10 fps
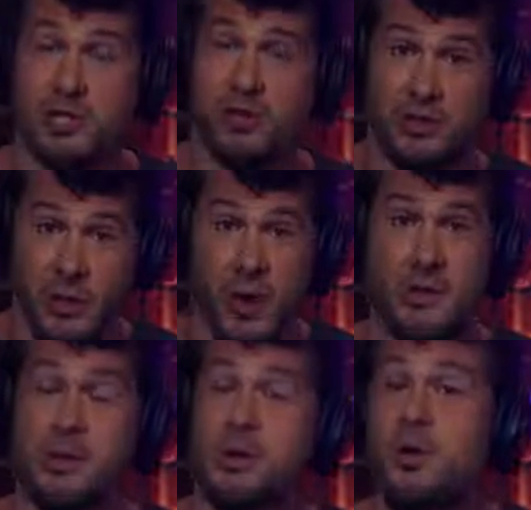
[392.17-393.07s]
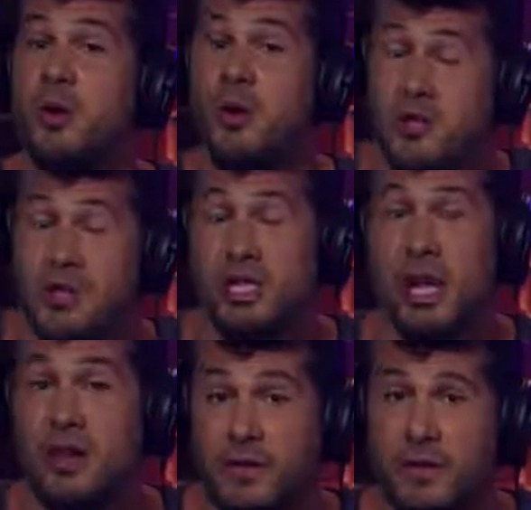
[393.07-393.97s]
I certainly don't want people going to
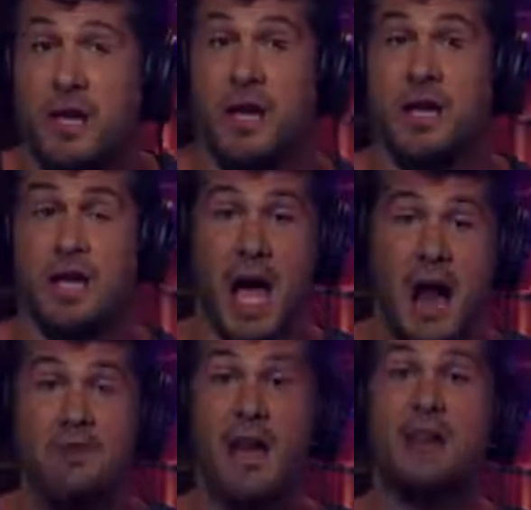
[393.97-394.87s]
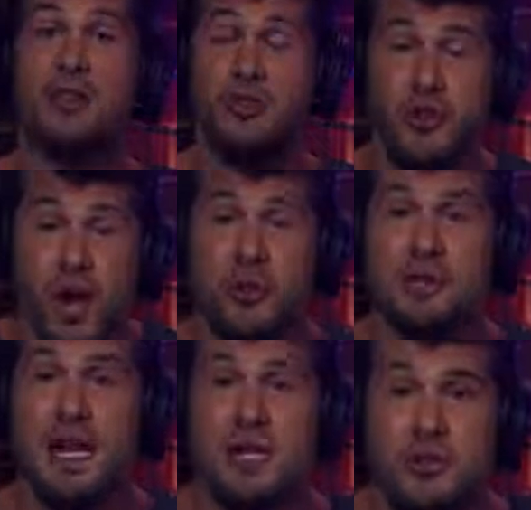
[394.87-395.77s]
jail for nonviolent drug
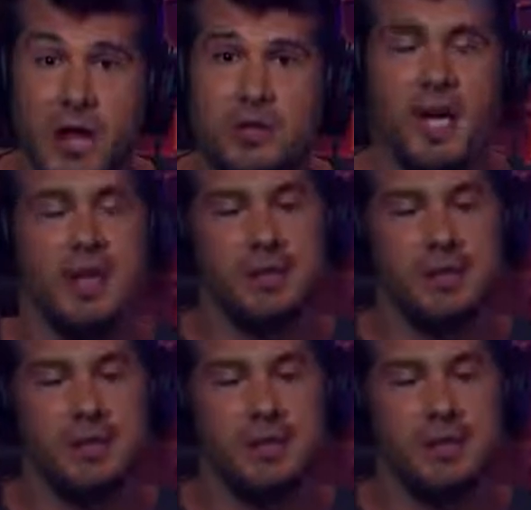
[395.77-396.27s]
related crimes.